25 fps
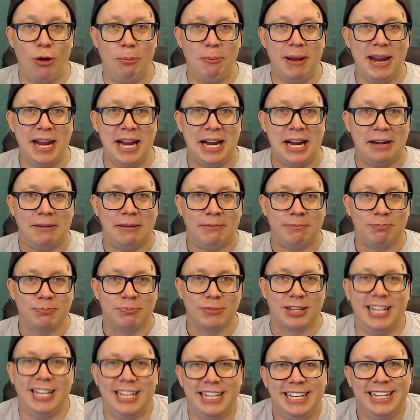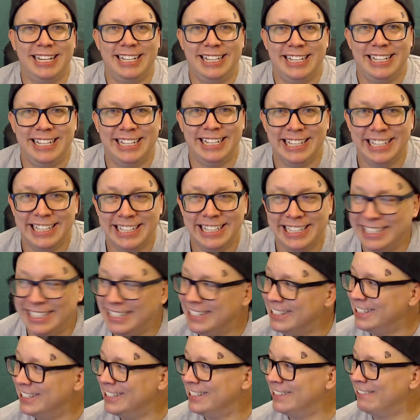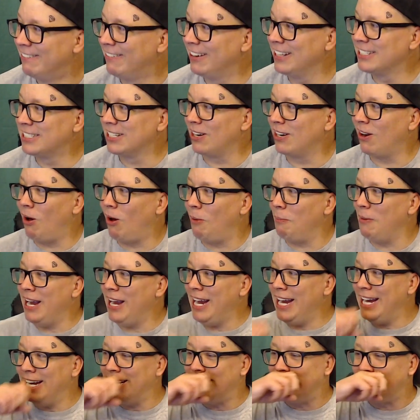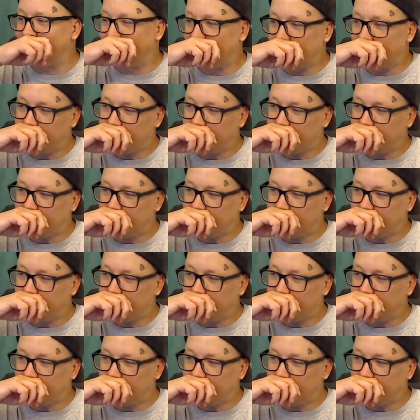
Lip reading: mean? What does it all mean?